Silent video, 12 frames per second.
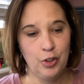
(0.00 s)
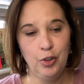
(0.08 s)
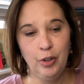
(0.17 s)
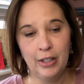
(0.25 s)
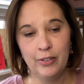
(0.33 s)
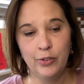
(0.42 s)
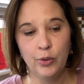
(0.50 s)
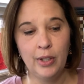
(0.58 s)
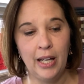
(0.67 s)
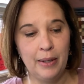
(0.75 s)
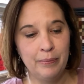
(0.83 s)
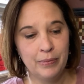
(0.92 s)
And you can get a full
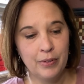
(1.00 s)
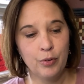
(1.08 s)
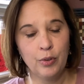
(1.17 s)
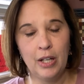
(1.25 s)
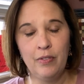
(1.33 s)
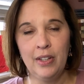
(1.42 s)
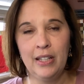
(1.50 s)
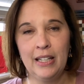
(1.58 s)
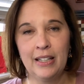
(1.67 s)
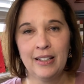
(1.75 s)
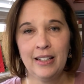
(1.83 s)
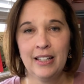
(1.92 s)
day of
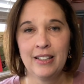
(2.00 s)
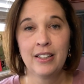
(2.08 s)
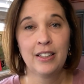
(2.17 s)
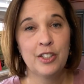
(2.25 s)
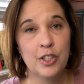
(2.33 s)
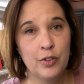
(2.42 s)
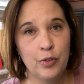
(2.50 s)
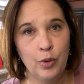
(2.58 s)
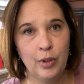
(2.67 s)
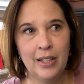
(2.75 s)
eating delicious food.